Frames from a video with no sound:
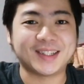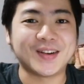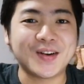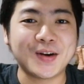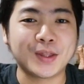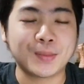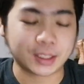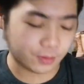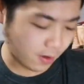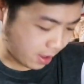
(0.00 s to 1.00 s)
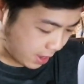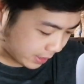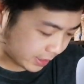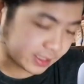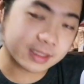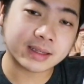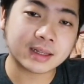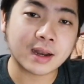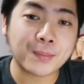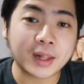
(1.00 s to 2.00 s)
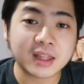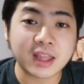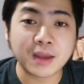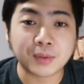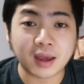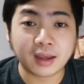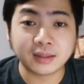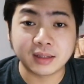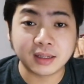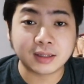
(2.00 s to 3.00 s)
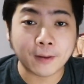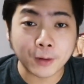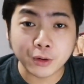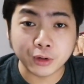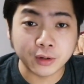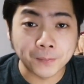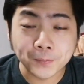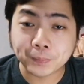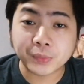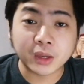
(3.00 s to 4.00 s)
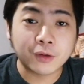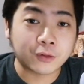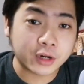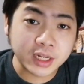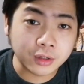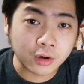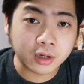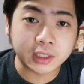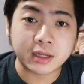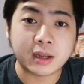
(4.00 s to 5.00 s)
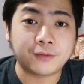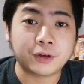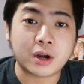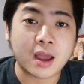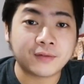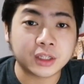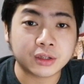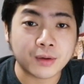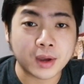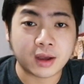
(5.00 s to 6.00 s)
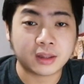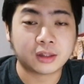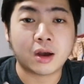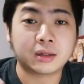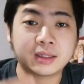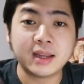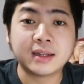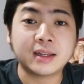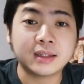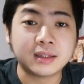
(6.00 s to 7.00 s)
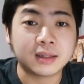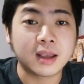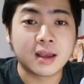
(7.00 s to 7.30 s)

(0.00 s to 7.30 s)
Yon, di ba? So this is the lapel type guys, this is good for indoors and if you're having some talks like this,